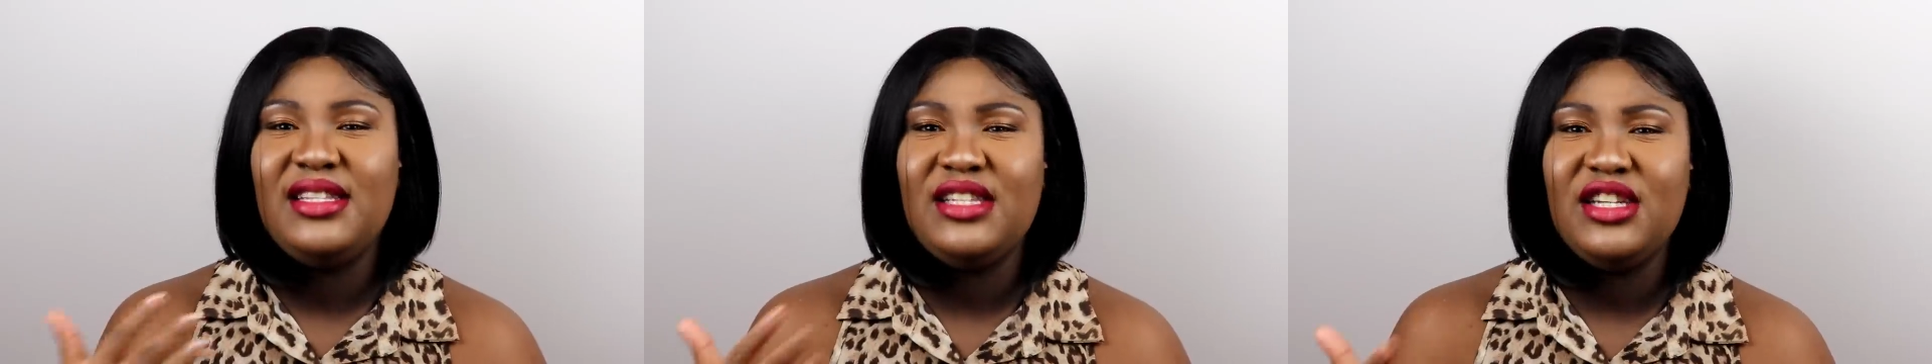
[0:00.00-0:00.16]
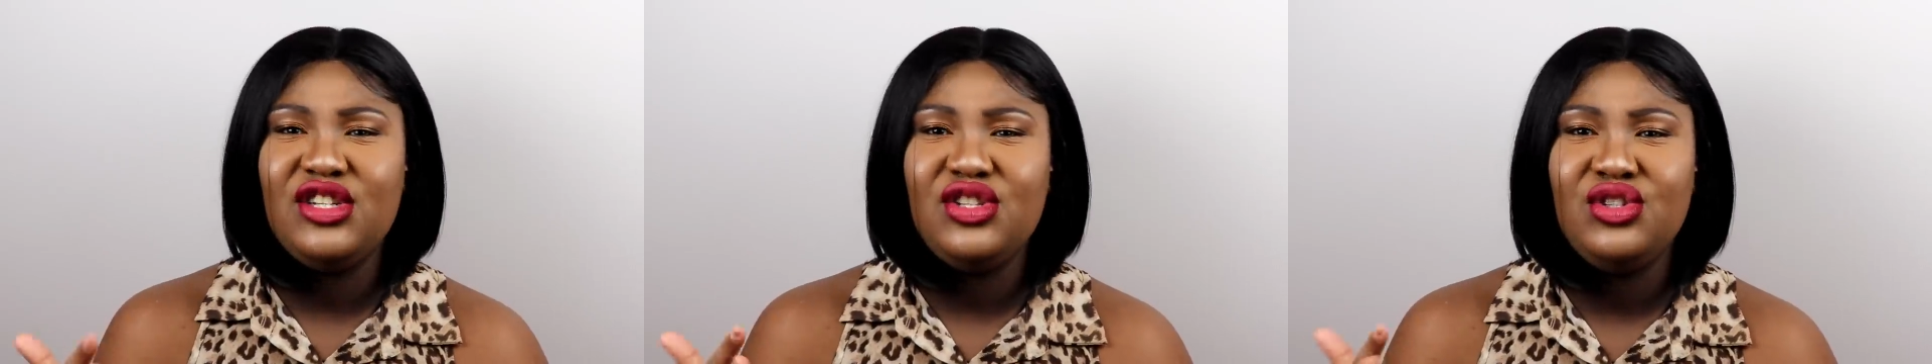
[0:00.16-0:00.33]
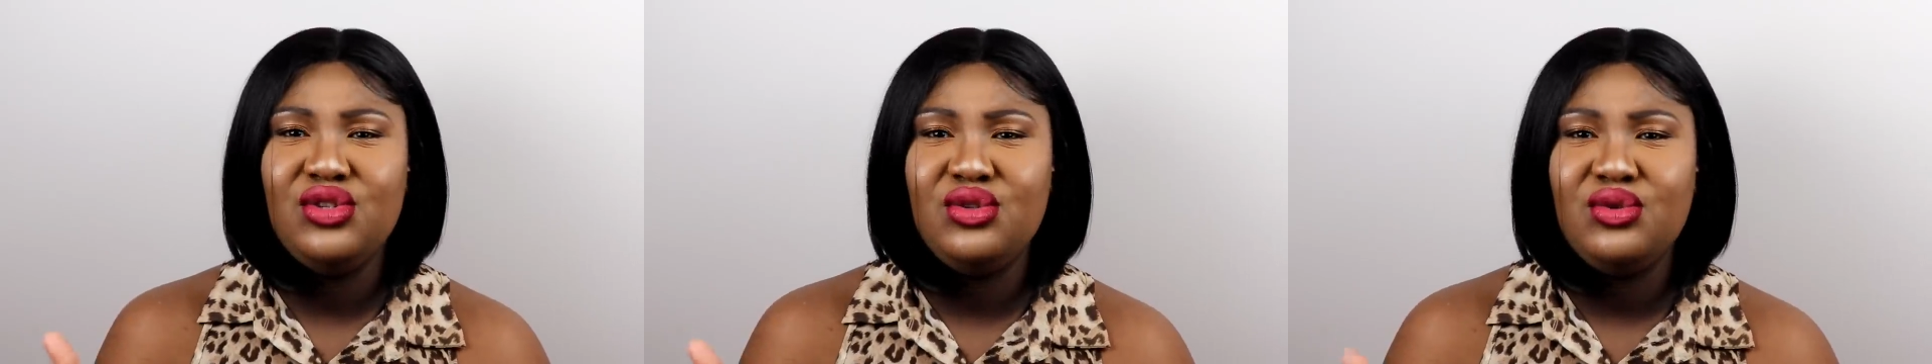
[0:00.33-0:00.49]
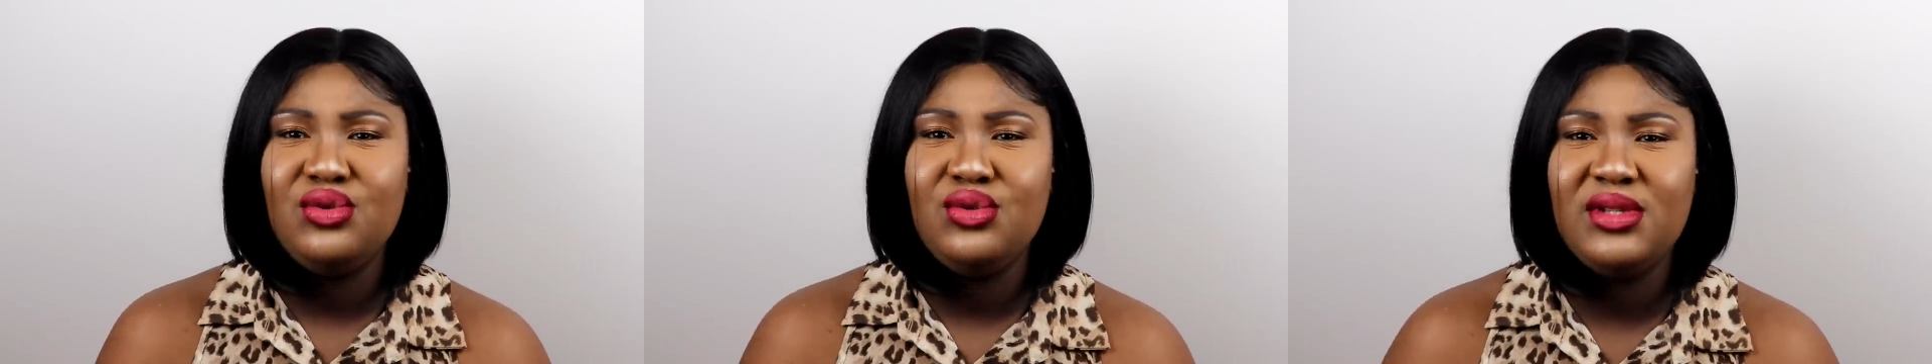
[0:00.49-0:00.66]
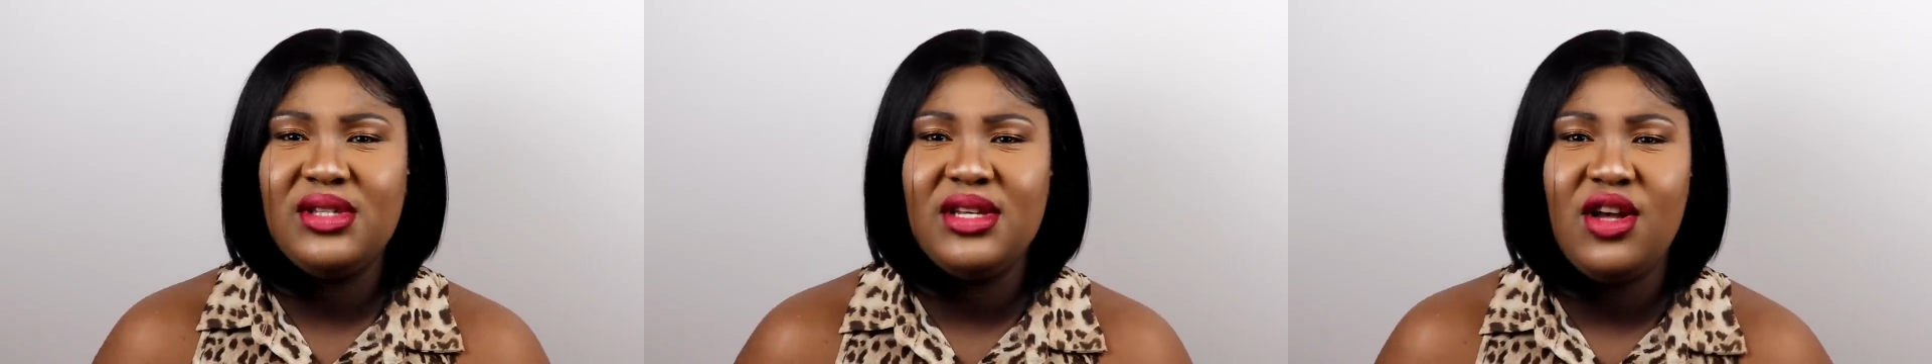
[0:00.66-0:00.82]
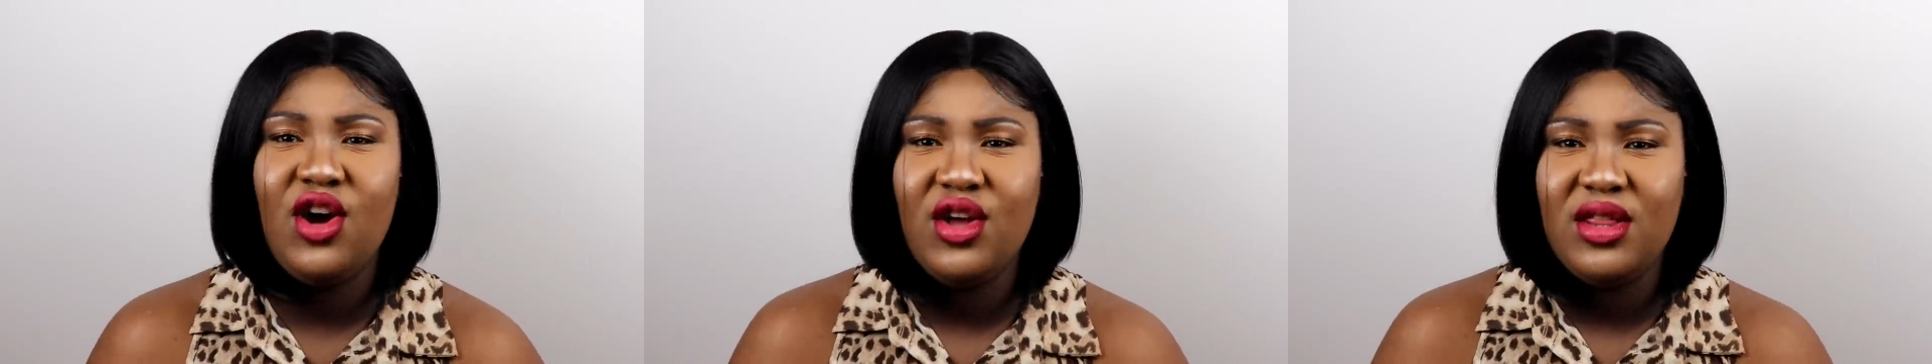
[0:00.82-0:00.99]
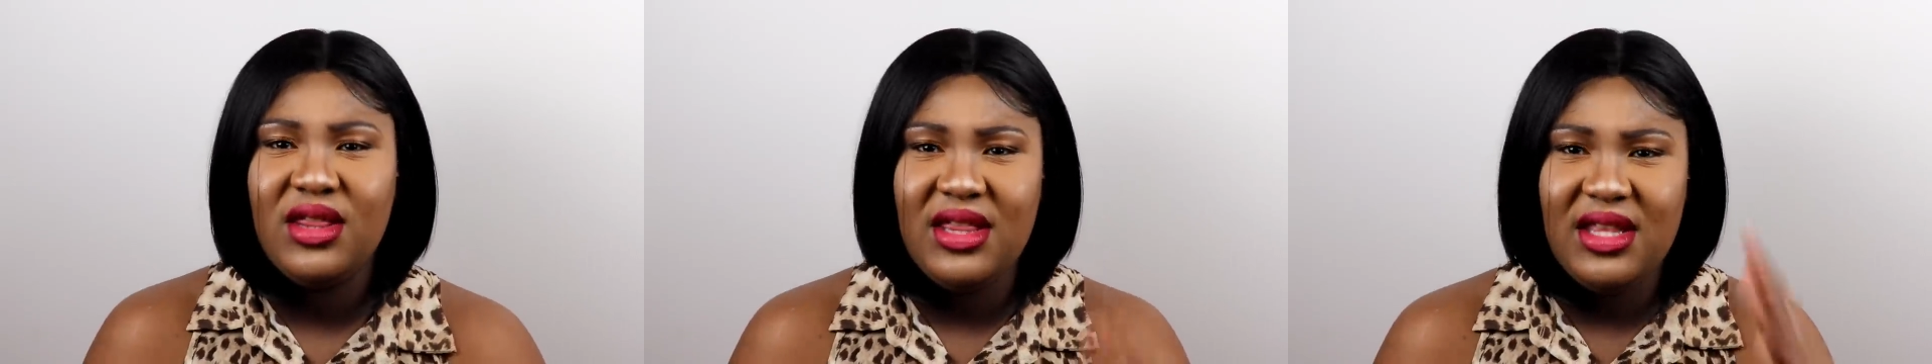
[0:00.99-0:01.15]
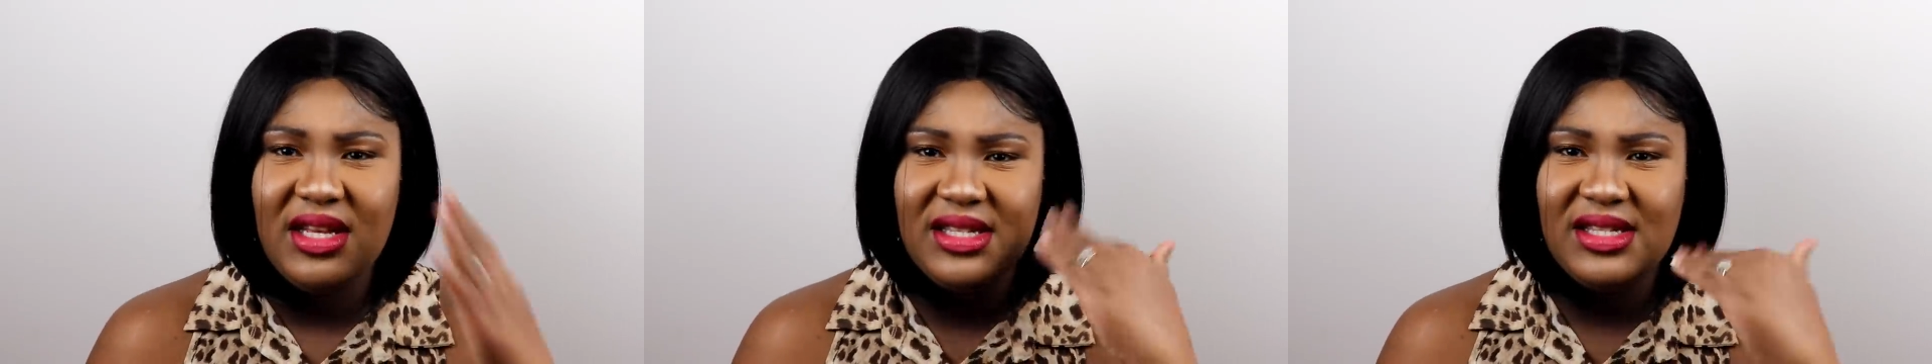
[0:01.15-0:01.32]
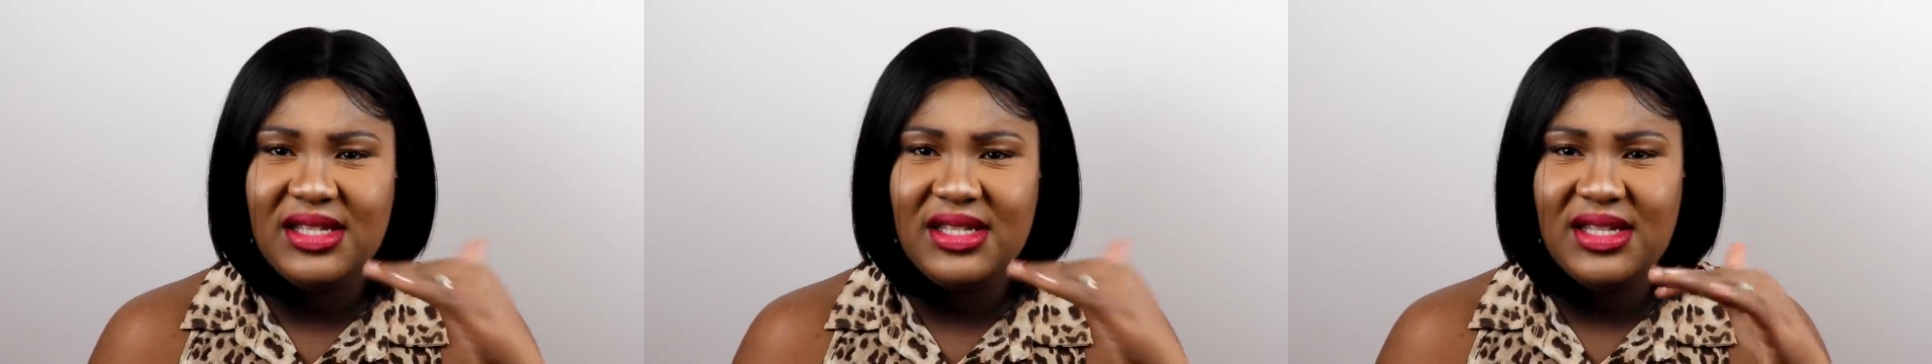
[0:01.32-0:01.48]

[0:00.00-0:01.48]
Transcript: did use it on this